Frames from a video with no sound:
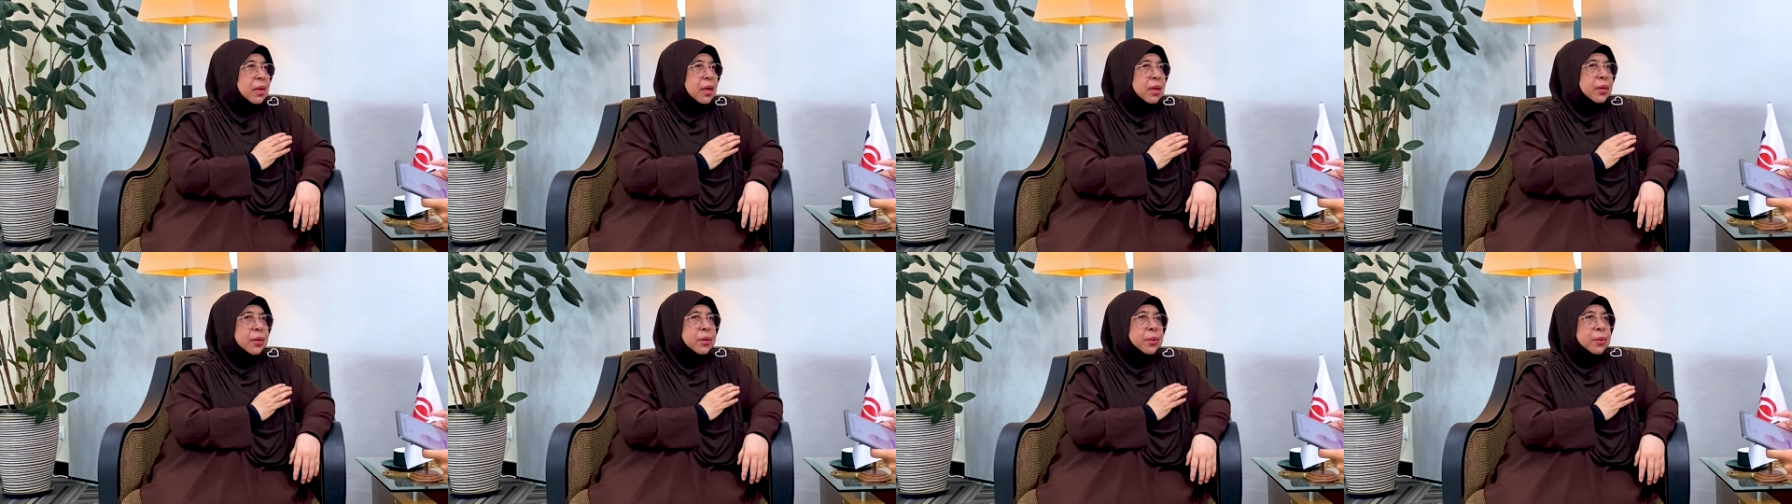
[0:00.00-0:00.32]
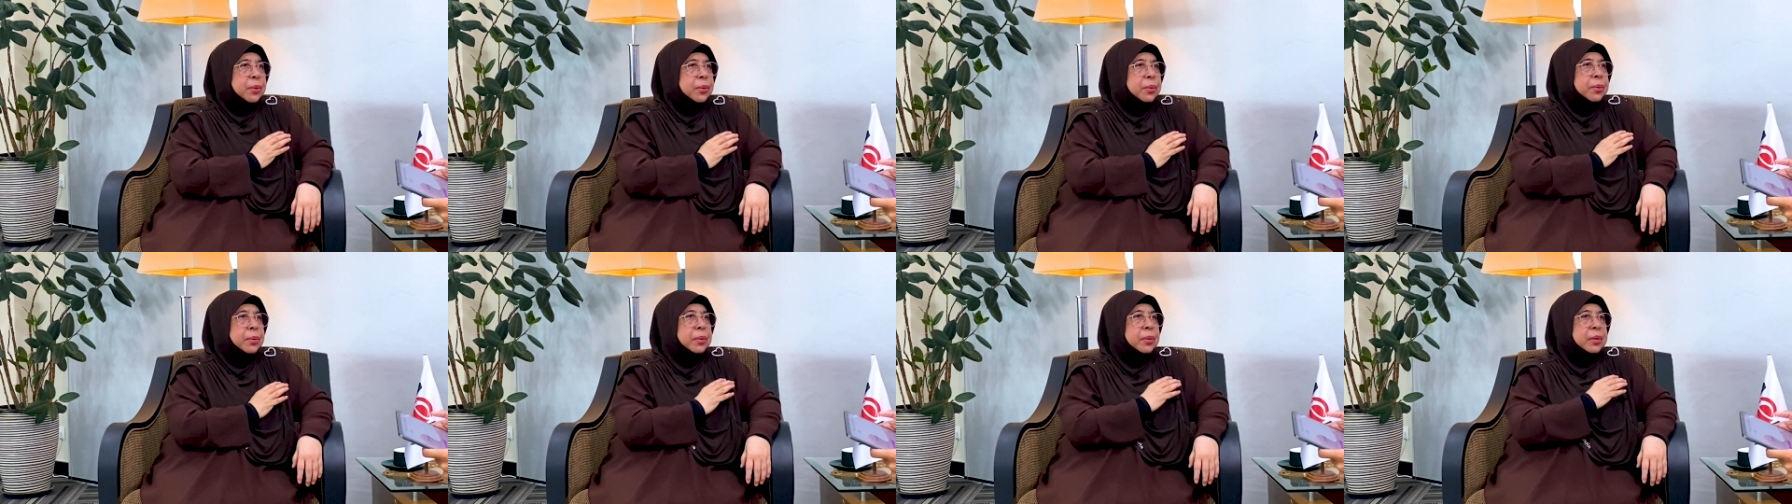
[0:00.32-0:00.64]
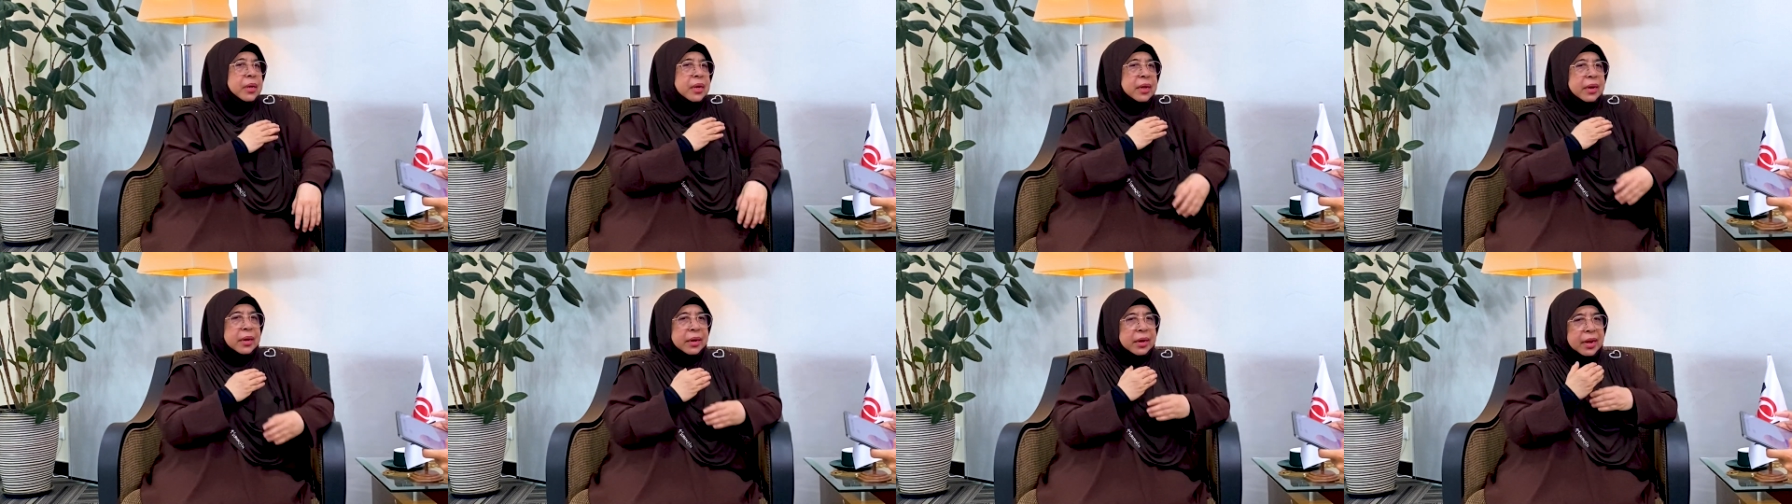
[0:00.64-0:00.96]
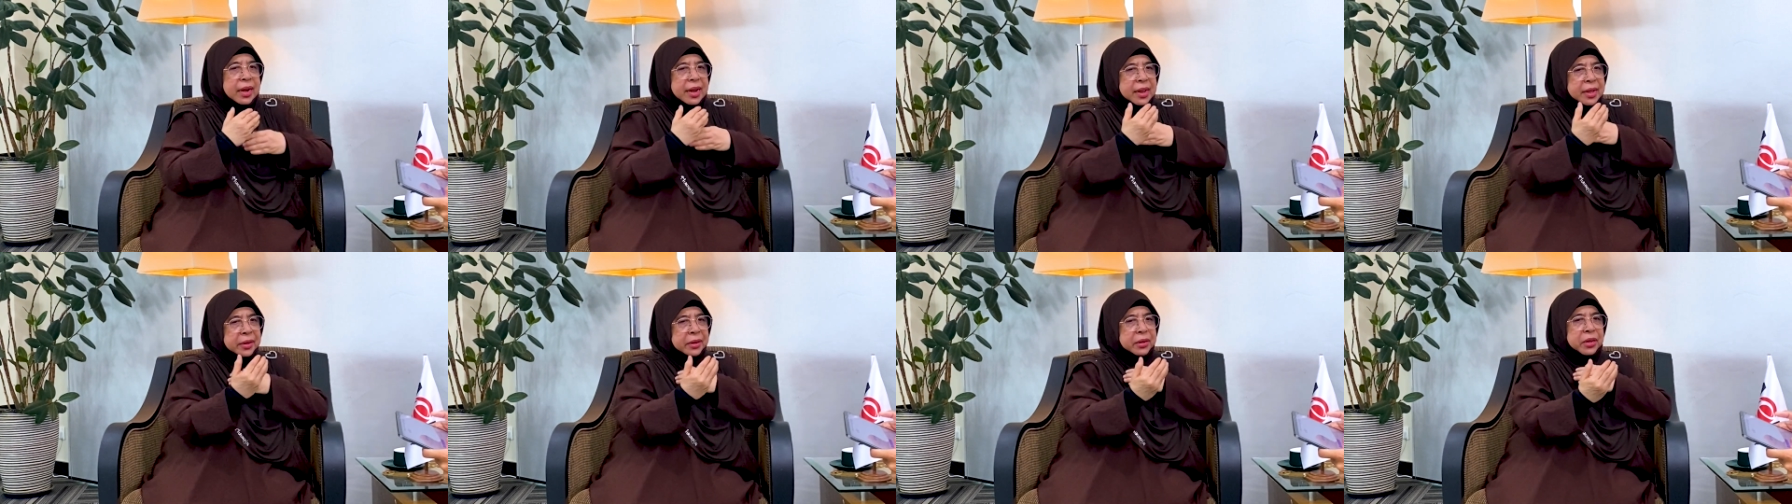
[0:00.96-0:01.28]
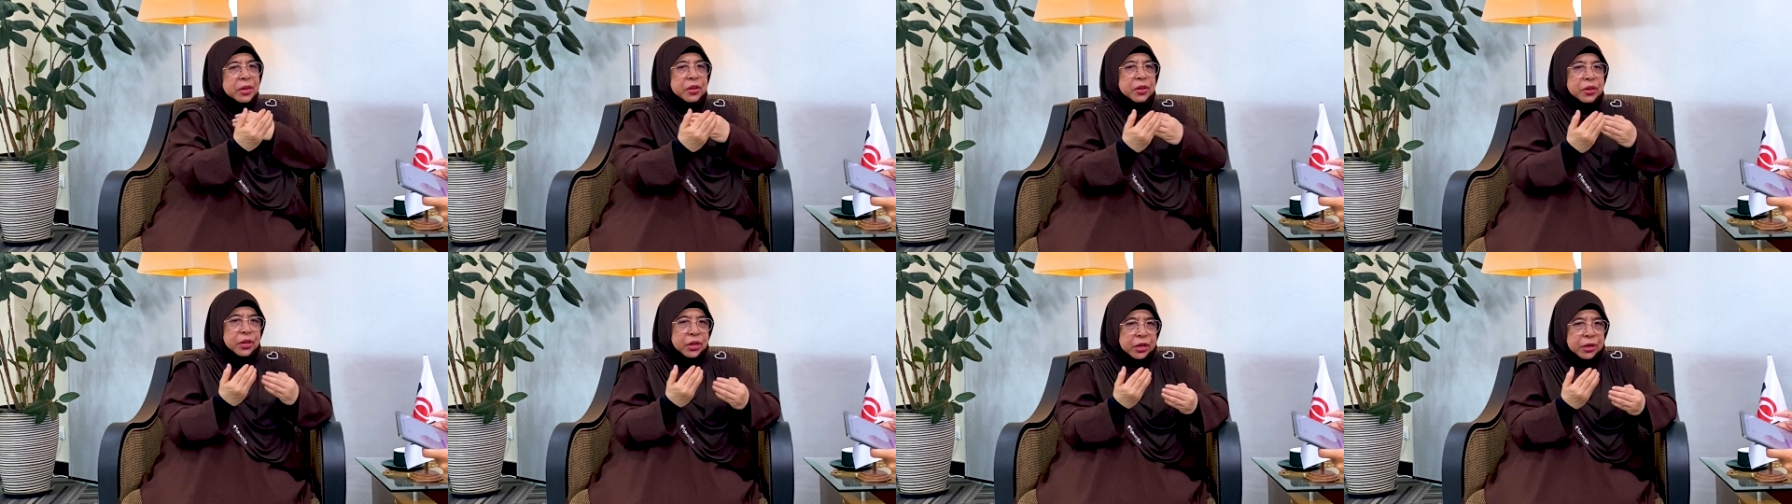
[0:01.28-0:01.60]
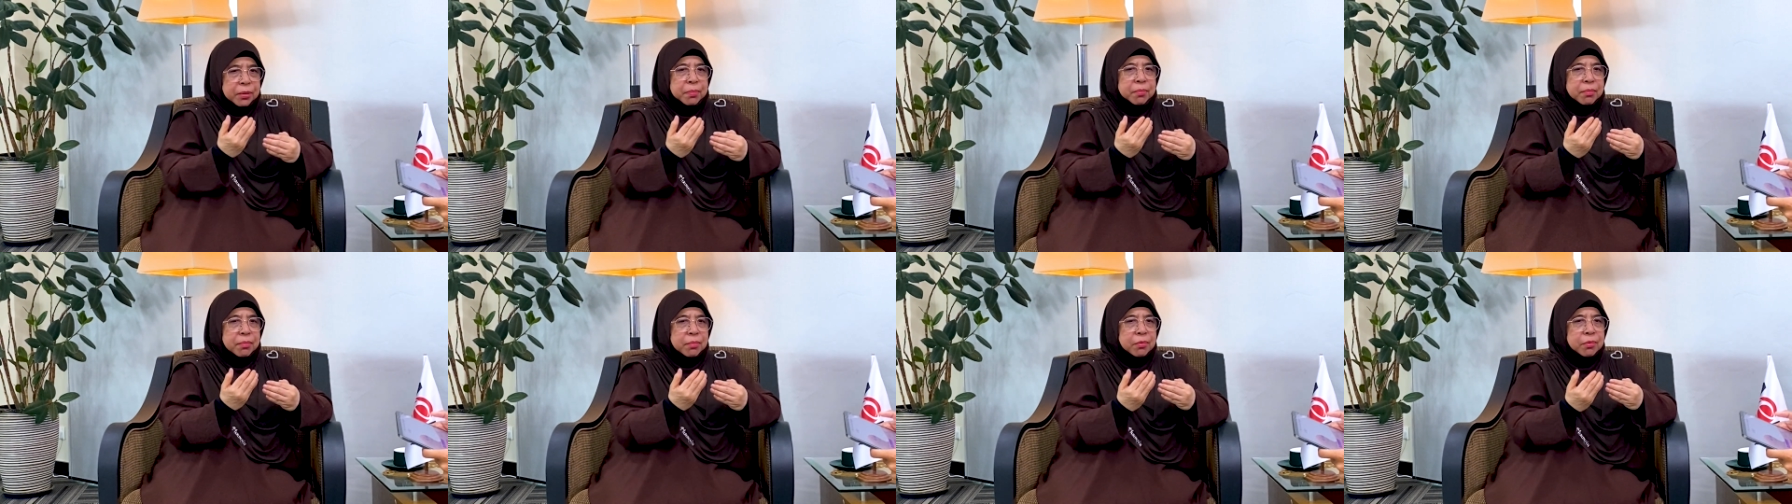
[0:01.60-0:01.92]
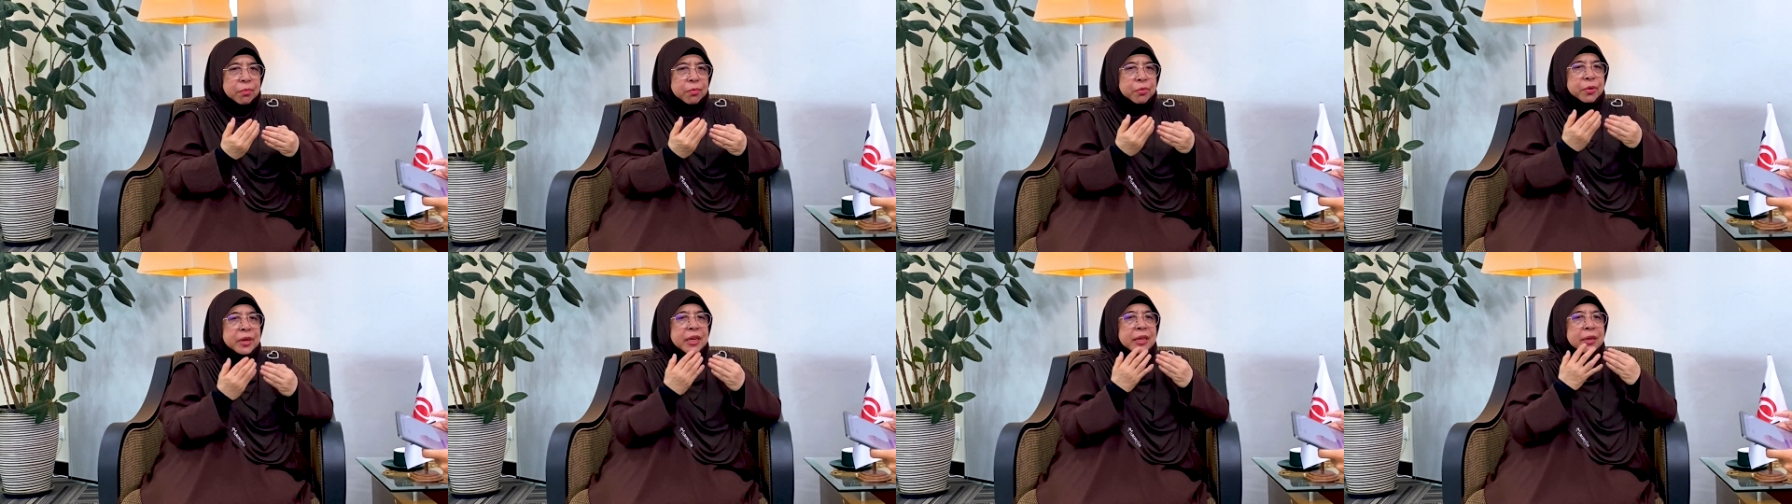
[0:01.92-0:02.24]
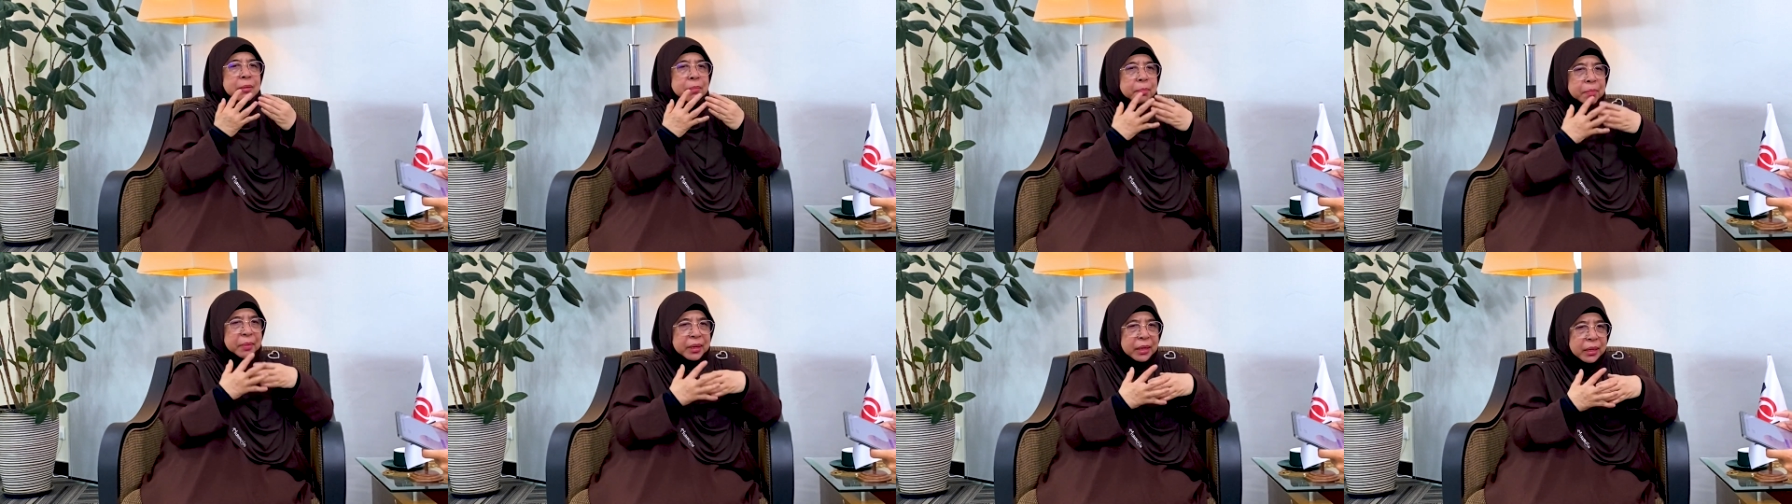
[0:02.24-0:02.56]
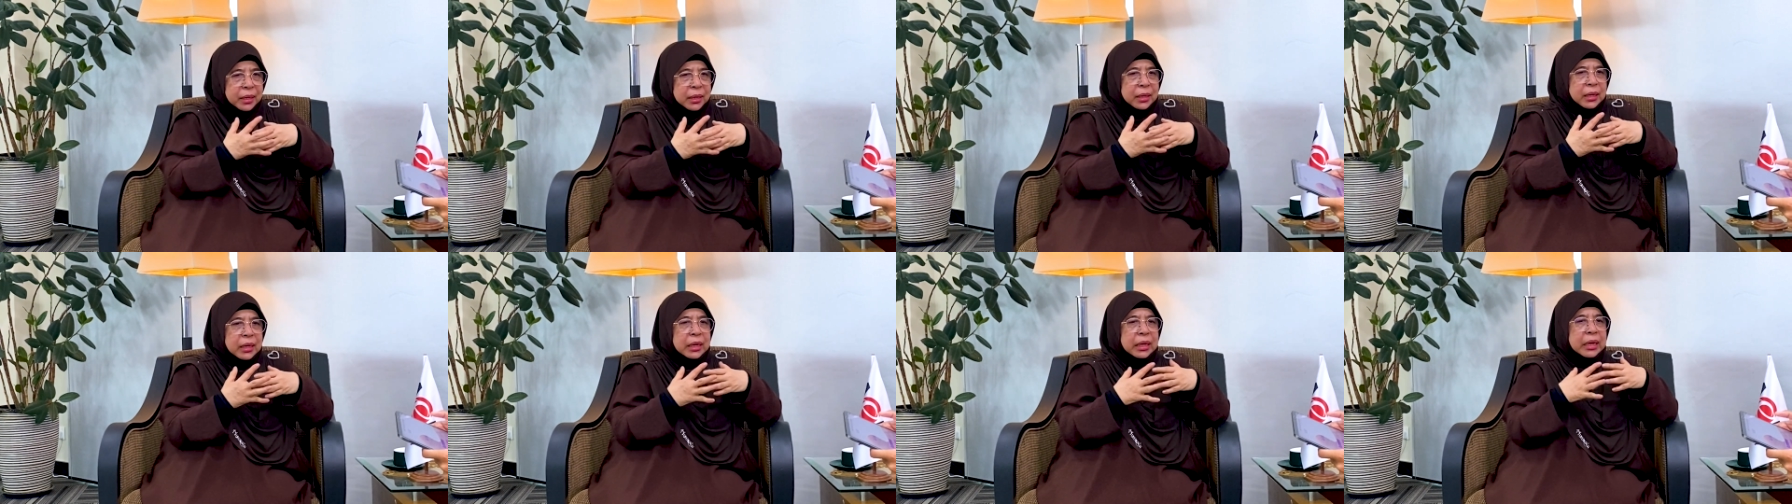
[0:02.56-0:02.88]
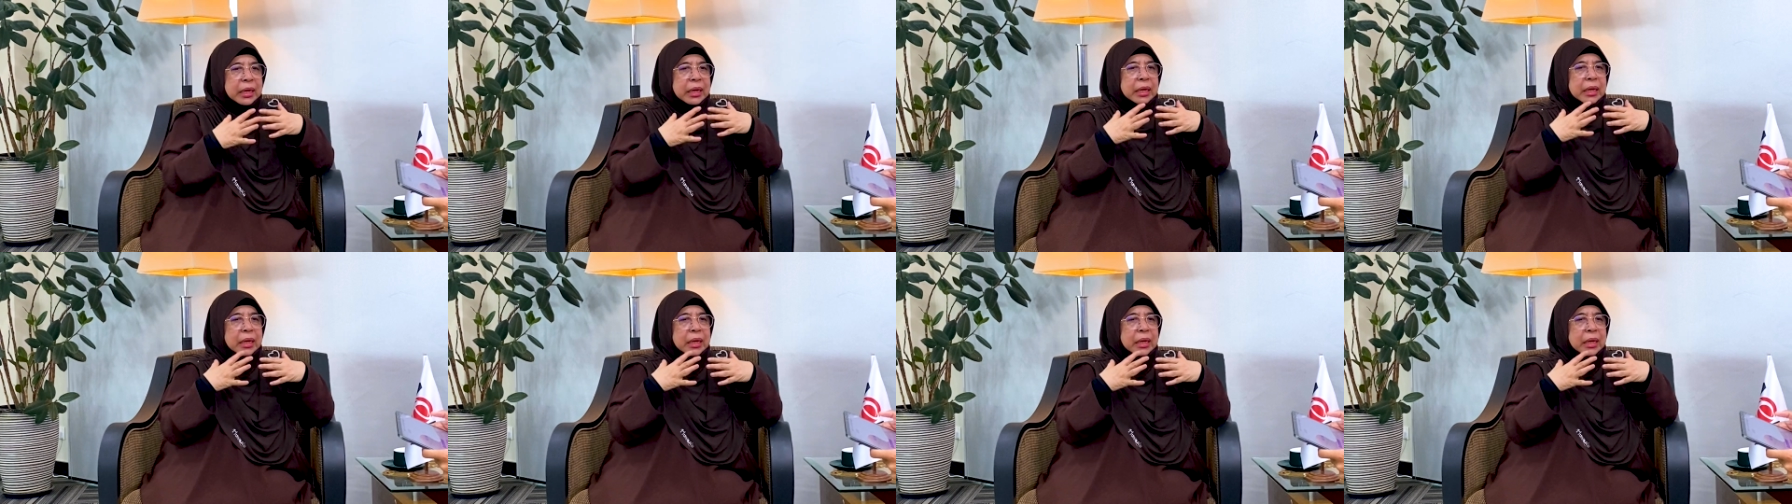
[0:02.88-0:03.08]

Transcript: So the relationship will be